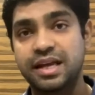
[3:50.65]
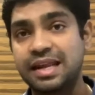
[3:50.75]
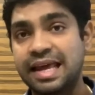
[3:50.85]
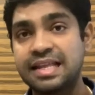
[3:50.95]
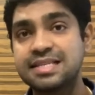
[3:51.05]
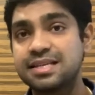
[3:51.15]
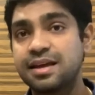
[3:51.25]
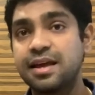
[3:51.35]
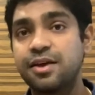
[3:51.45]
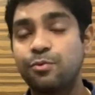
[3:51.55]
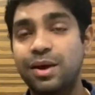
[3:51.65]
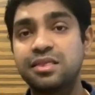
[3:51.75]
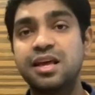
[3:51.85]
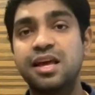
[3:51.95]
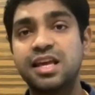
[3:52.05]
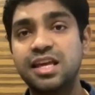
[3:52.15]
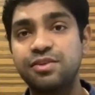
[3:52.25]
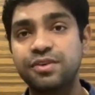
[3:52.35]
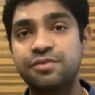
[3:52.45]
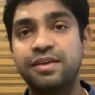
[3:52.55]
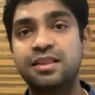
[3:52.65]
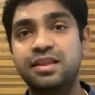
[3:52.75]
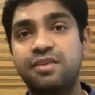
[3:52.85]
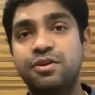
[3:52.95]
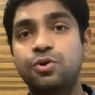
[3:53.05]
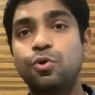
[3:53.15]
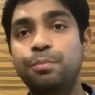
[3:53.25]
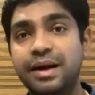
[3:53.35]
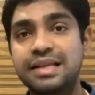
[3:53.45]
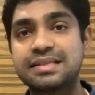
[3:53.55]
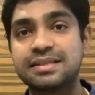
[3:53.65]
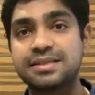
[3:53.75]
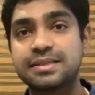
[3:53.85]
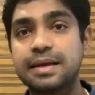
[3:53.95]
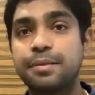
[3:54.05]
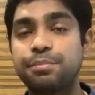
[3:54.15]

And hence, when there were no medicines,